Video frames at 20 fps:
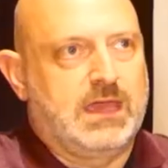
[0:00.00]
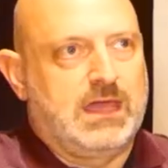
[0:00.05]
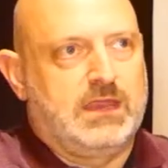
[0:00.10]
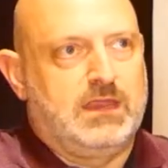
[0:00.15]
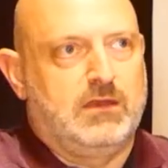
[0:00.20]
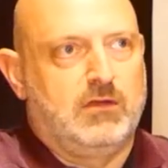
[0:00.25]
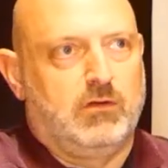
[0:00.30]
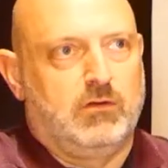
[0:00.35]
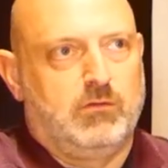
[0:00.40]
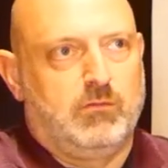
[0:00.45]

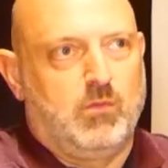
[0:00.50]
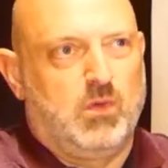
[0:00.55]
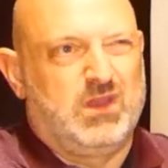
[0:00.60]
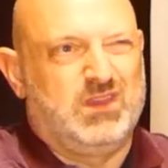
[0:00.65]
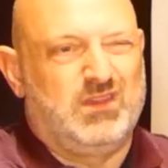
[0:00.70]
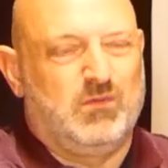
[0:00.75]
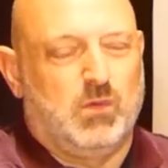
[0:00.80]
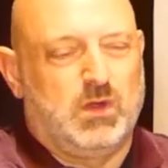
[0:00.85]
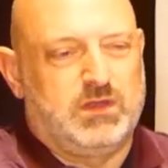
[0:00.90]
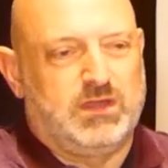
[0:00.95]
in on them
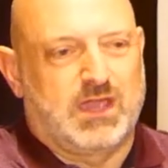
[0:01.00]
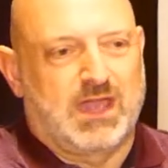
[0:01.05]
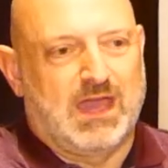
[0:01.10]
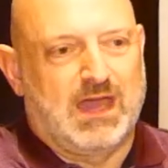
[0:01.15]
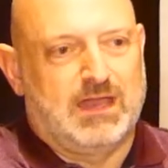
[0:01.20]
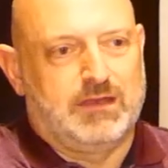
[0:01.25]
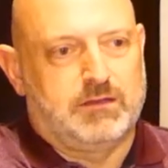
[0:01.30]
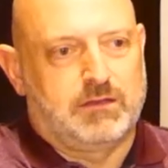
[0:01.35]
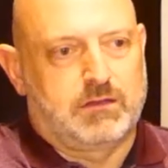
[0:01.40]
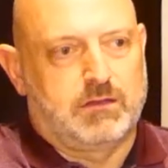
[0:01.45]
when you
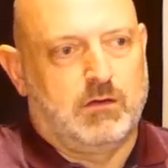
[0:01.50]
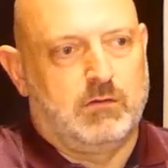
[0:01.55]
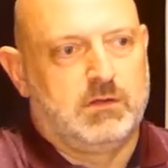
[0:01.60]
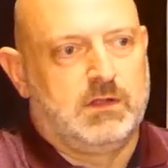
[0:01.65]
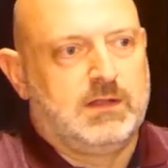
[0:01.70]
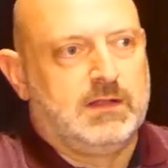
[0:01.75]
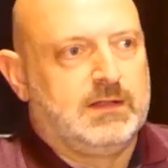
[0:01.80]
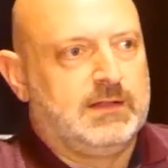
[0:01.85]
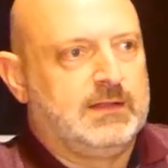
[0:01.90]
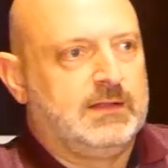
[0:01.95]
can. So
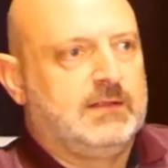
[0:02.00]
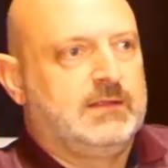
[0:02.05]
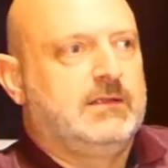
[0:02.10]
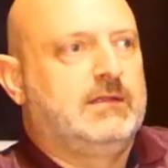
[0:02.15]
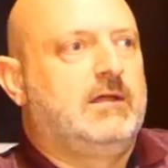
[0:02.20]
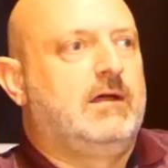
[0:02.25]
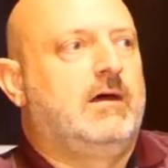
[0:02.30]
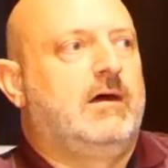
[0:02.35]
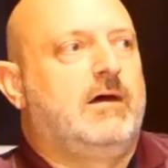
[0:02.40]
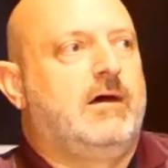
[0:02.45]

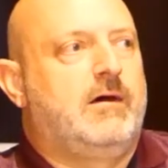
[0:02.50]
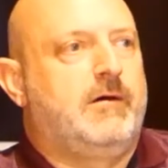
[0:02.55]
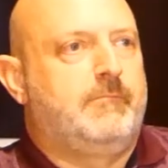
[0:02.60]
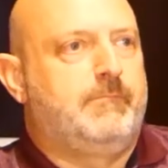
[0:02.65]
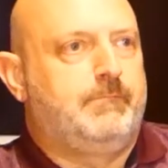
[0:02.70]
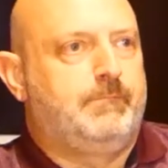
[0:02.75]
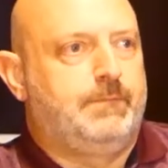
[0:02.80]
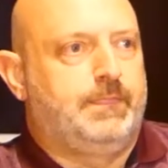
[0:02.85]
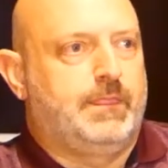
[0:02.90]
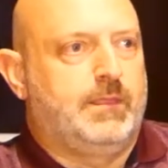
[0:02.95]

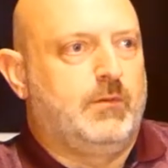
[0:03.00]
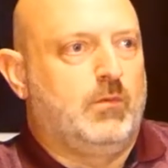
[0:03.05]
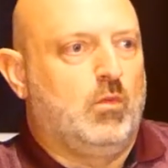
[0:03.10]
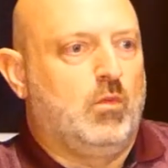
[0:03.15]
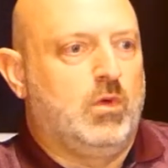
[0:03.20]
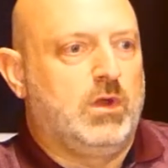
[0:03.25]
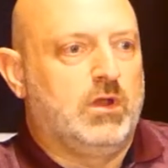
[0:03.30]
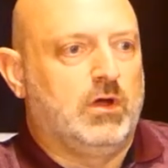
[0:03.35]
we're